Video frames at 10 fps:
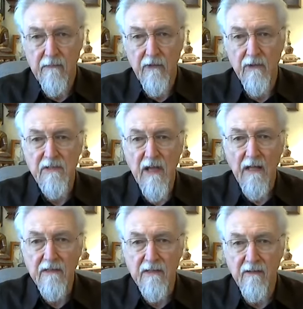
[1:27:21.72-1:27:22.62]
your
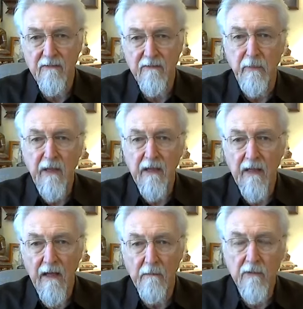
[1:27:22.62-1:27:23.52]
sense of
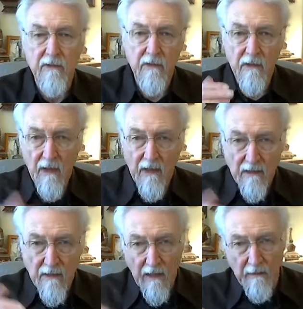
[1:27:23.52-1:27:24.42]
being able to
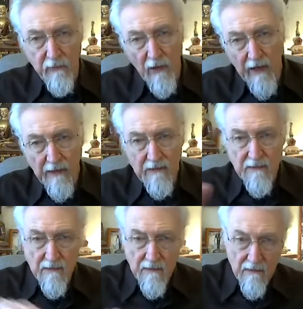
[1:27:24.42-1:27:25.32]
take
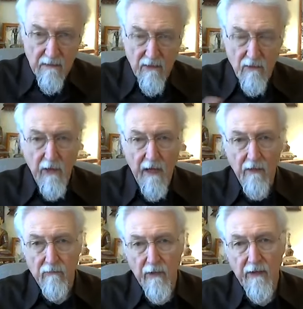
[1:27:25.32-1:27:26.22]
breaks, create
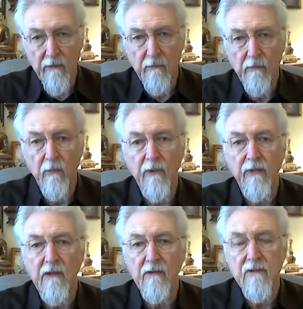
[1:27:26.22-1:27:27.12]
a rhythm
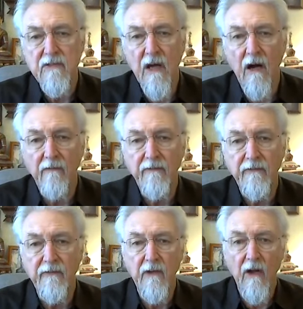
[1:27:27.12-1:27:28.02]
within yourself,
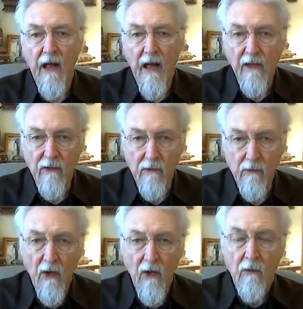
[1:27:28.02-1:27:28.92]
how you
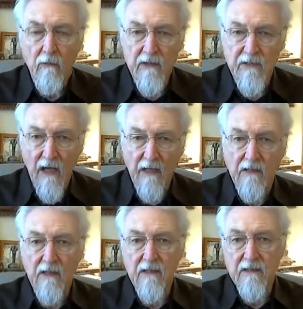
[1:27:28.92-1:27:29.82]

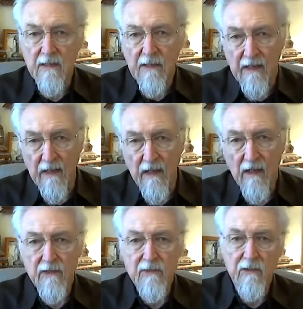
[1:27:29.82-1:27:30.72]
recite these in the
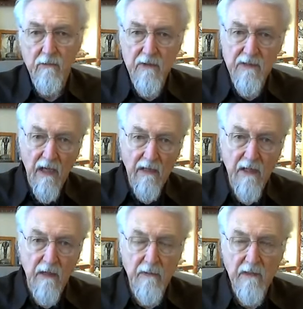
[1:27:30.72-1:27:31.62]
English, you recite
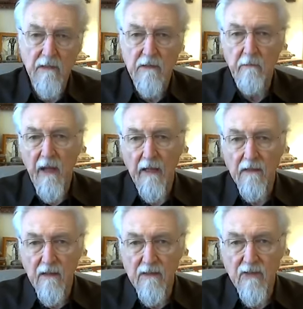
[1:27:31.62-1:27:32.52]
them in the
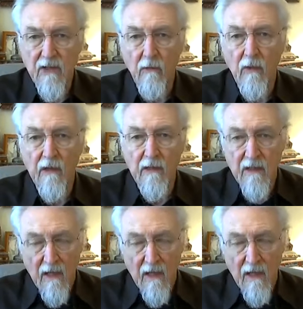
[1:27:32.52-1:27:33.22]
Tibetan and so on. And